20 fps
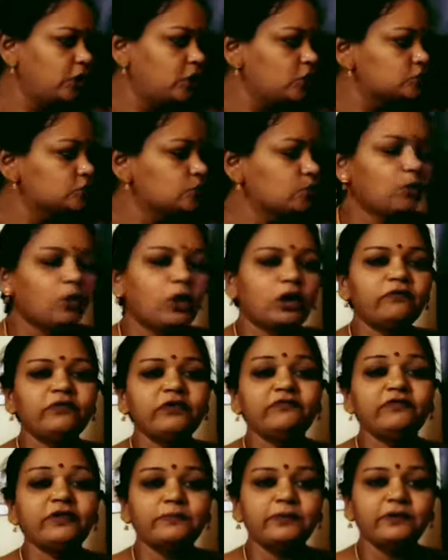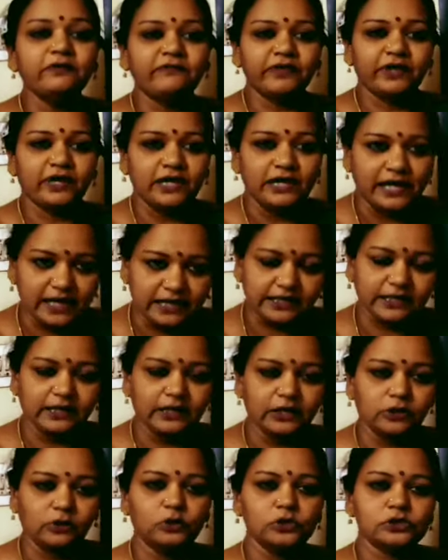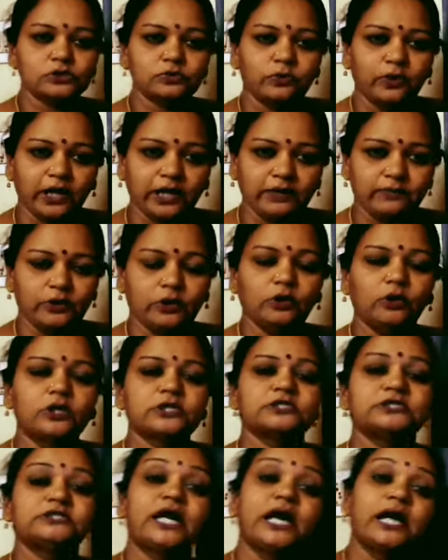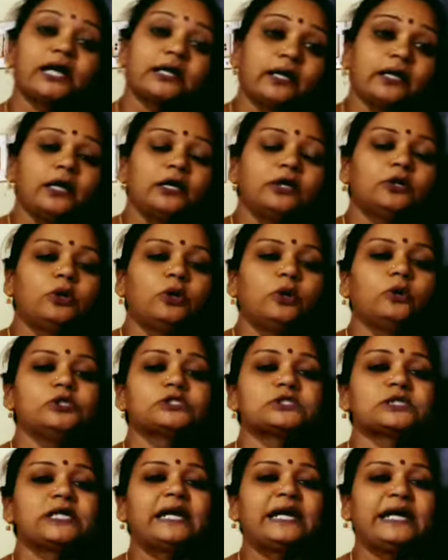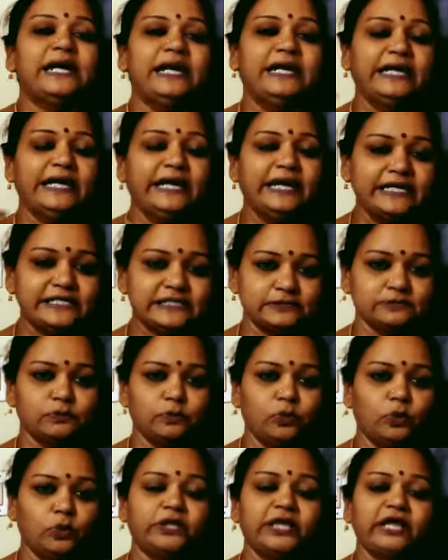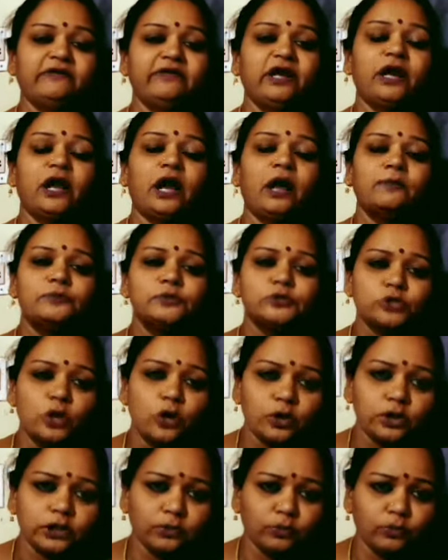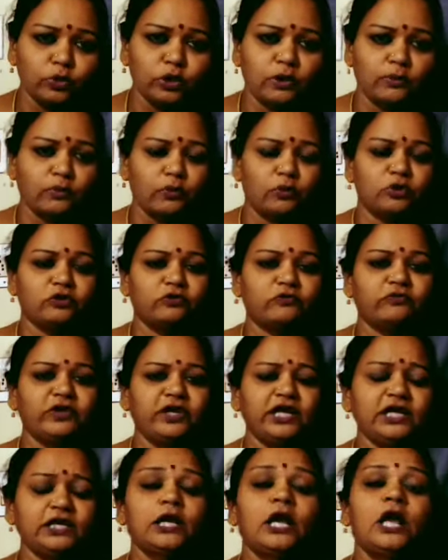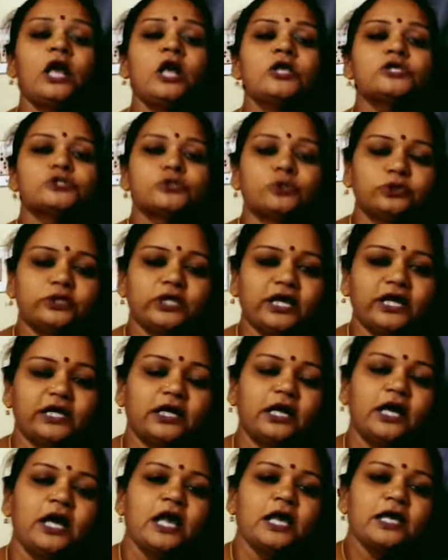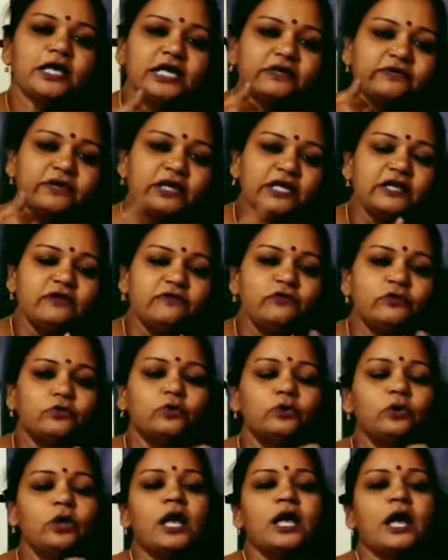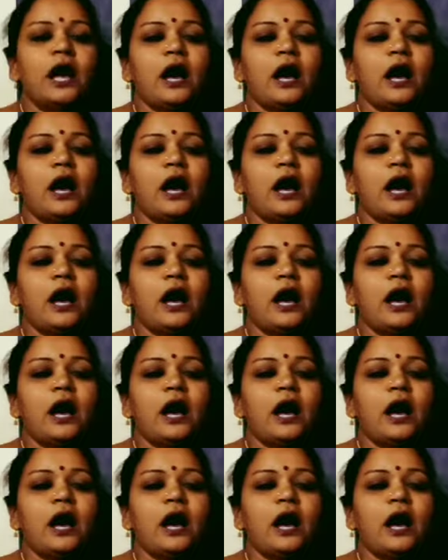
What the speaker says: So what we prefer dark colored clothes. Why? Because dark colored clothes radiates more. They will absorb the more amount of heat so that it will give you